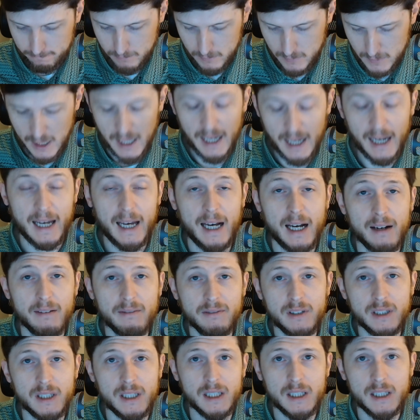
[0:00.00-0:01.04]
I have
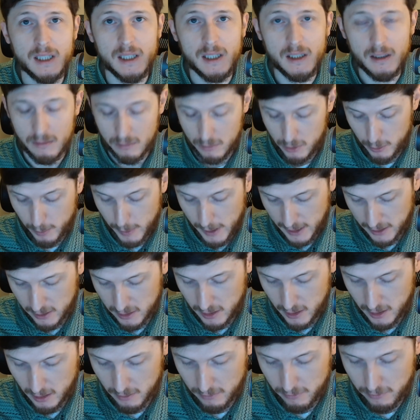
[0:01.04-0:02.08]
the specs
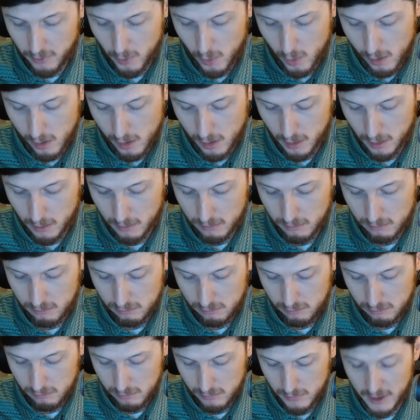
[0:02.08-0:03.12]
here for
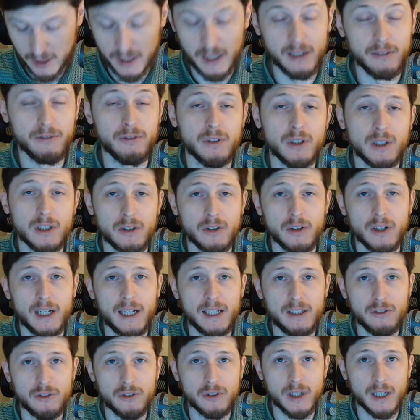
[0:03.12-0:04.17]
the different grade
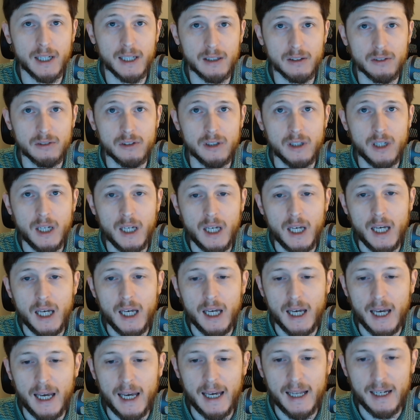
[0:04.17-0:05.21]
strengths,
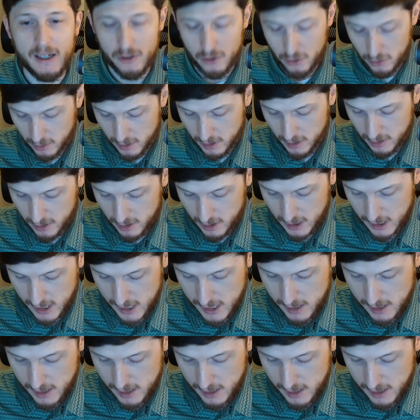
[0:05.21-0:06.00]
and as you can see,